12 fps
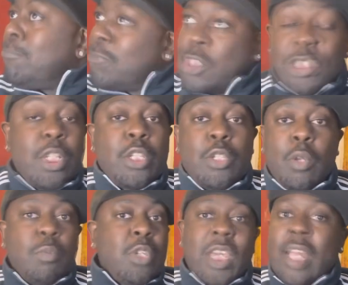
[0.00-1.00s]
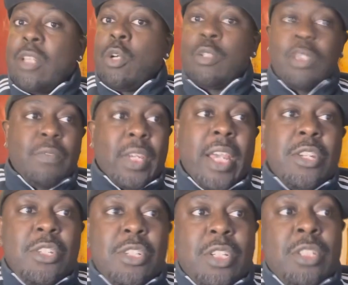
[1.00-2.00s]
just so that, you know, you get
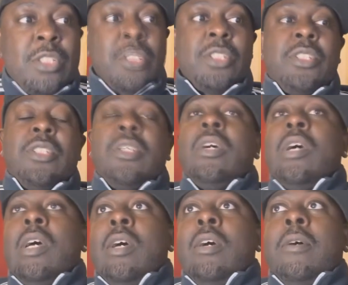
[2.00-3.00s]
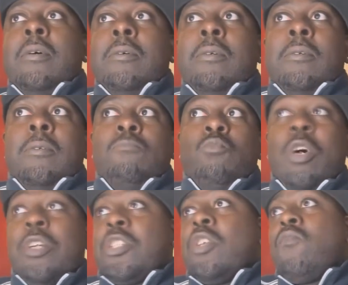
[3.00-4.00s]
notifications.
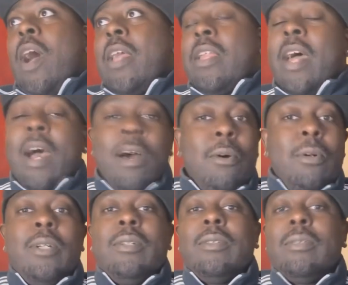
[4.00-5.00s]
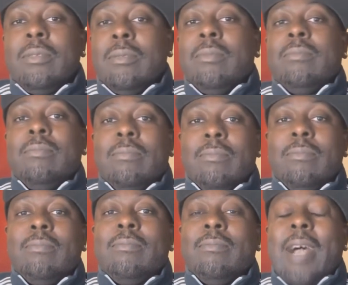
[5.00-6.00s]
Watching right now,
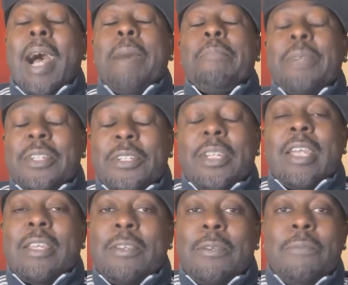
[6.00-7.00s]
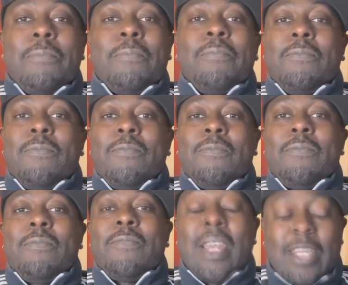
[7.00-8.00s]
I appreciate you.
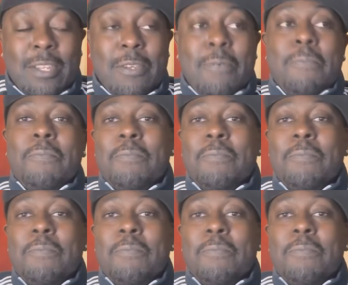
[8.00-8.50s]
Thank you.